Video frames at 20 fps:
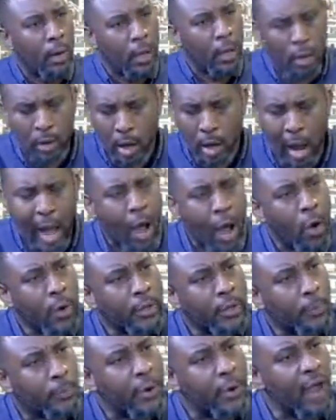How are
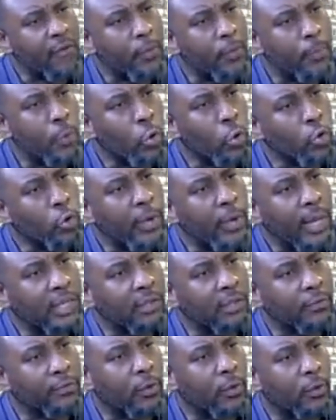the private people going to get
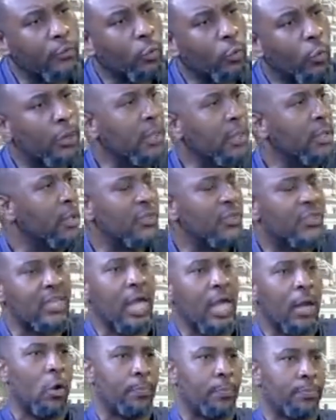involved in the
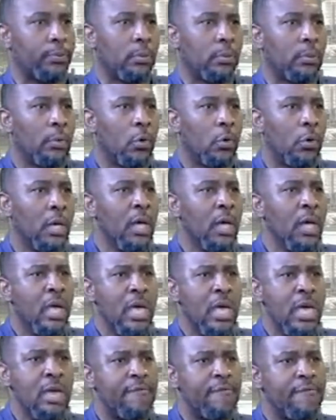scale-up? Okay,
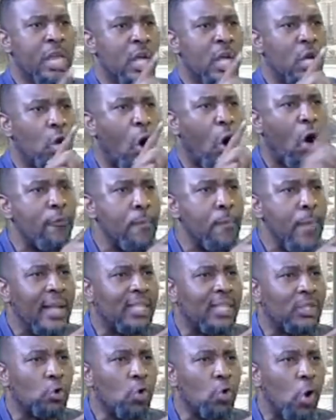if the
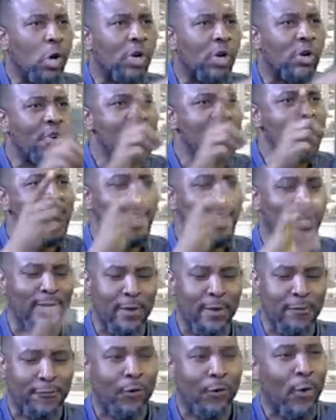governments do not create
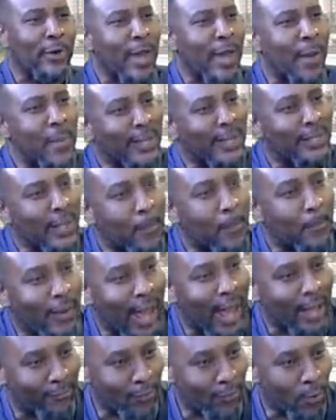the fundamental
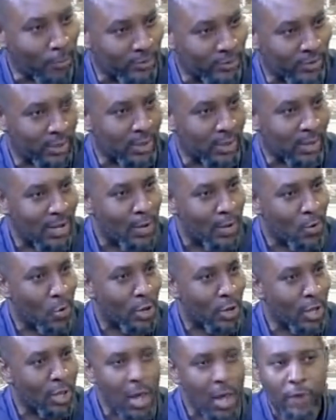platforms,
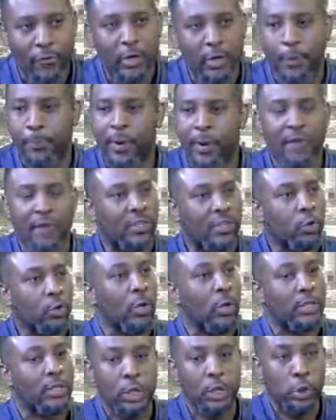okay, for the private sector to
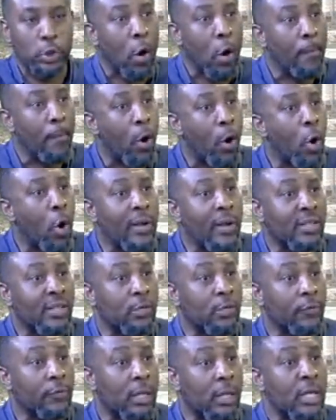actually jump on and
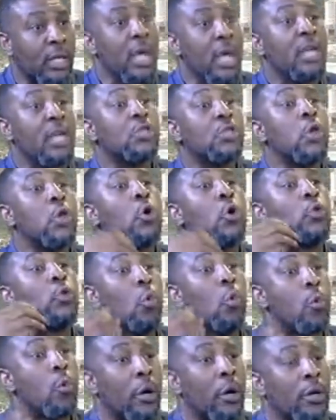stuff like that, it is not going to
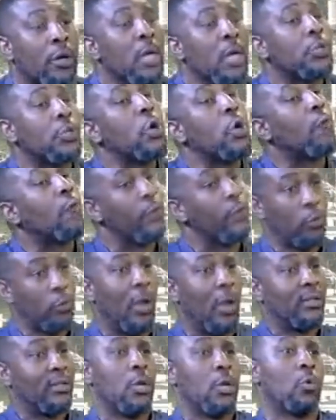work. So to
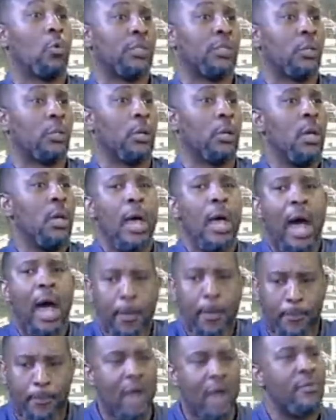answer your question,
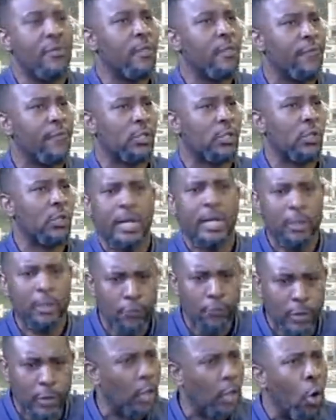are private investors, are they
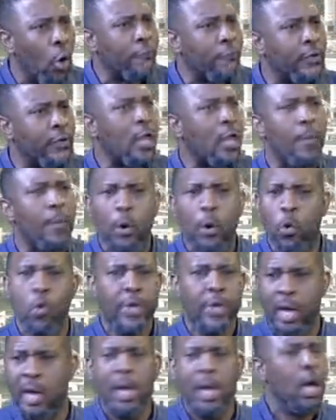really confident? Like, oh
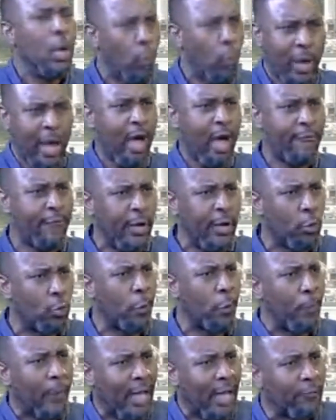yeah, we have very
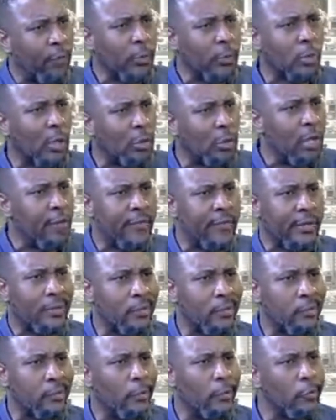good platforms to actually invest
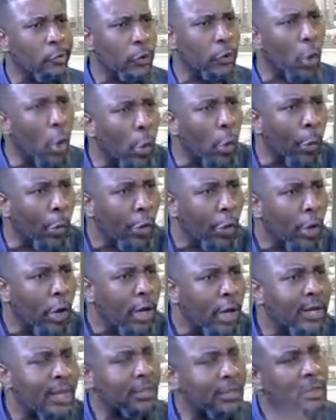in? So, no,
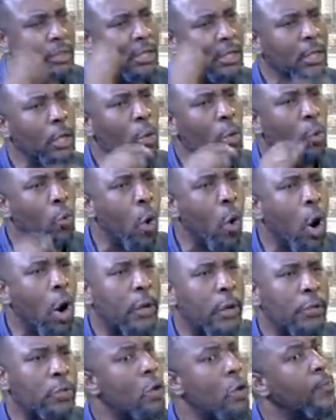there's still
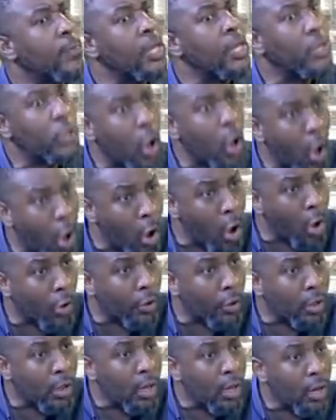work to be done.